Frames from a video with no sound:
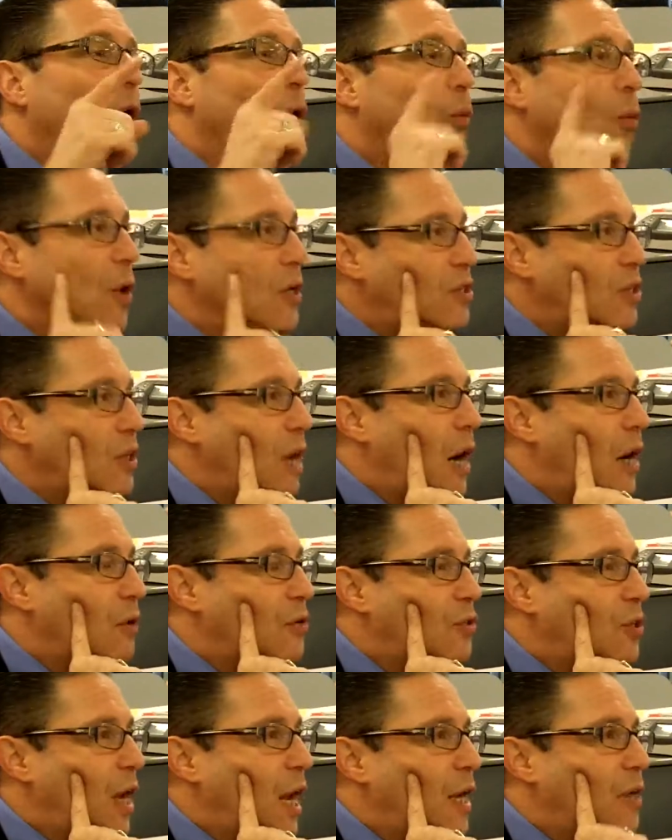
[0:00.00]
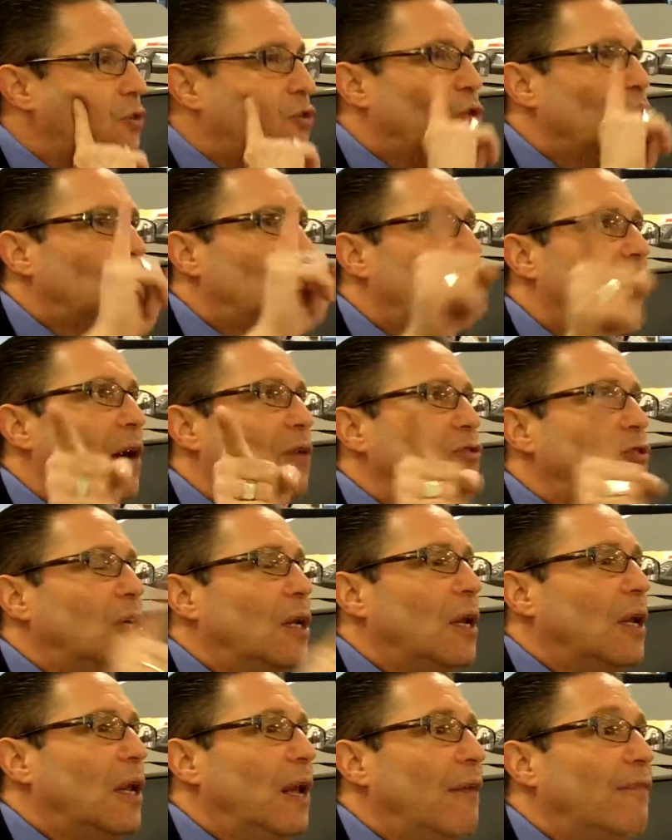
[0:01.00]
What's our date?
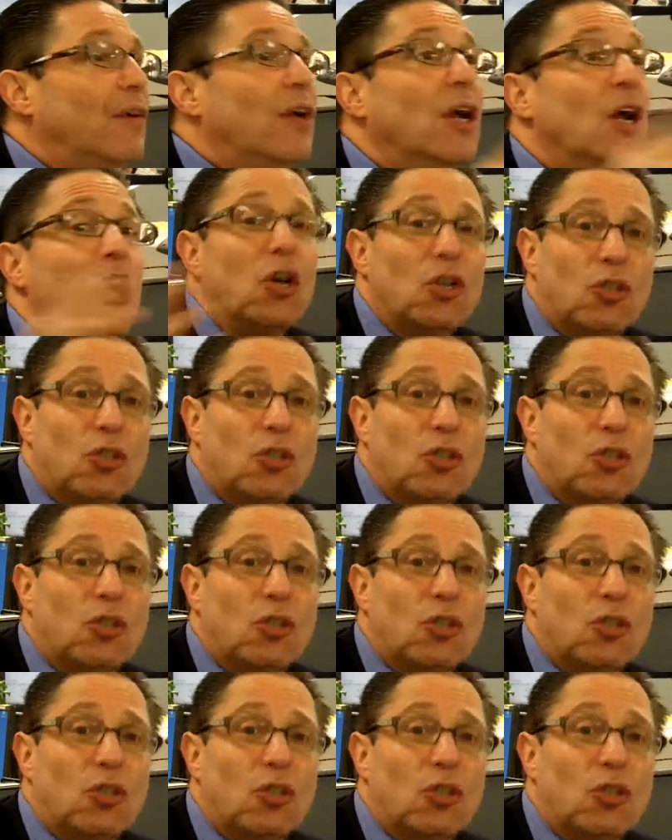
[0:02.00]
2011.